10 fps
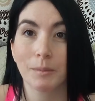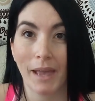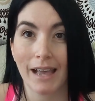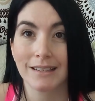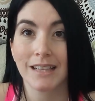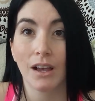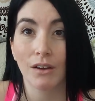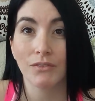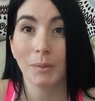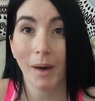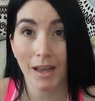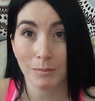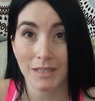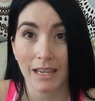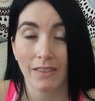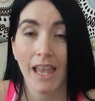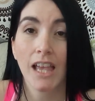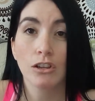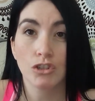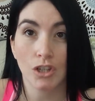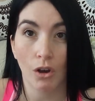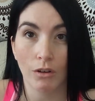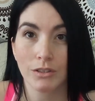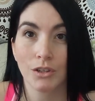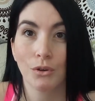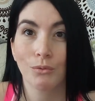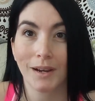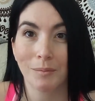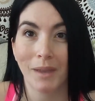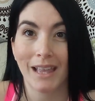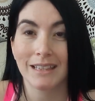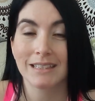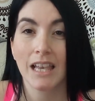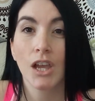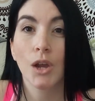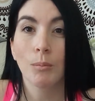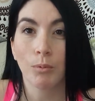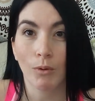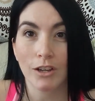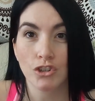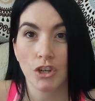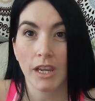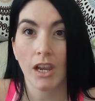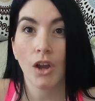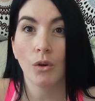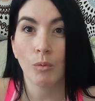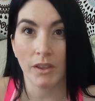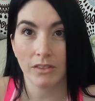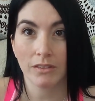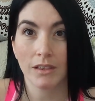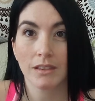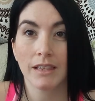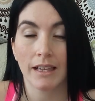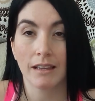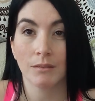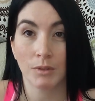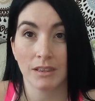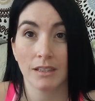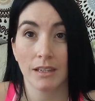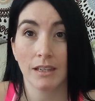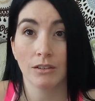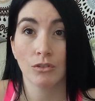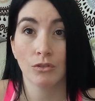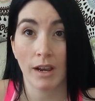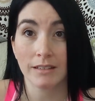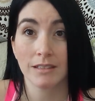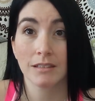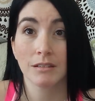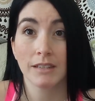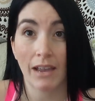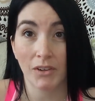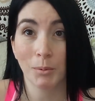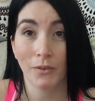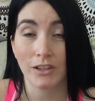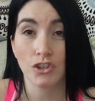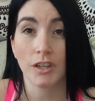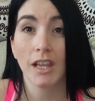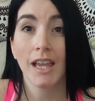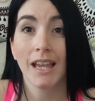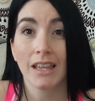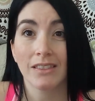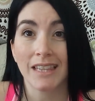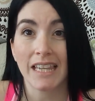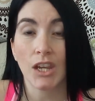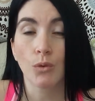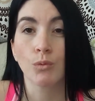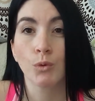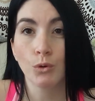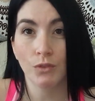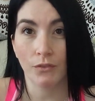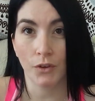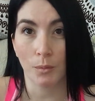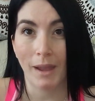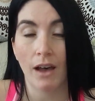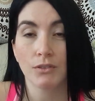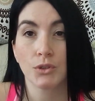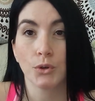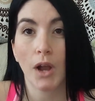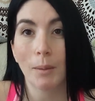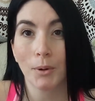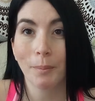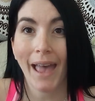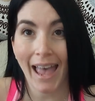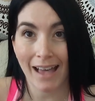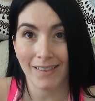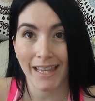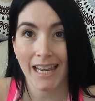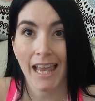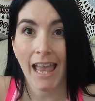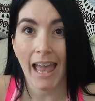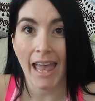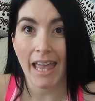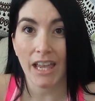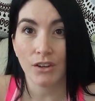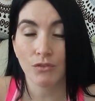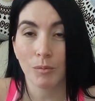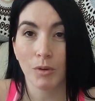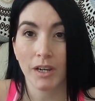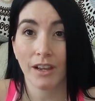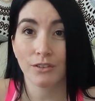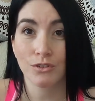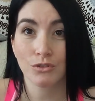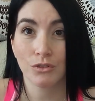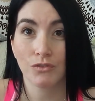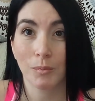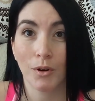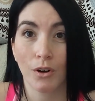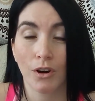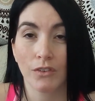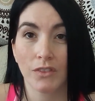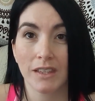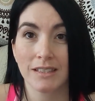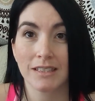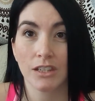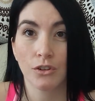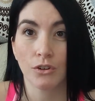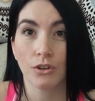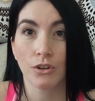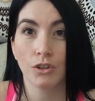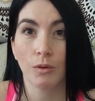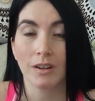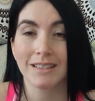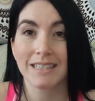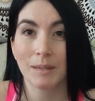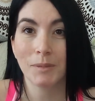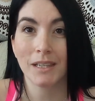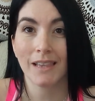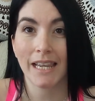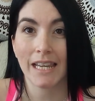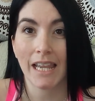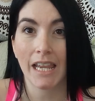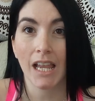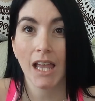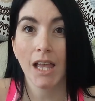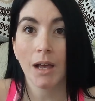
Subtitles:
the backs of the bottom teeth. She also recommends brushing with the Crest cavity prevention, the roof of your mouth, so your upper palate. And from what I understood from her, you are stimulating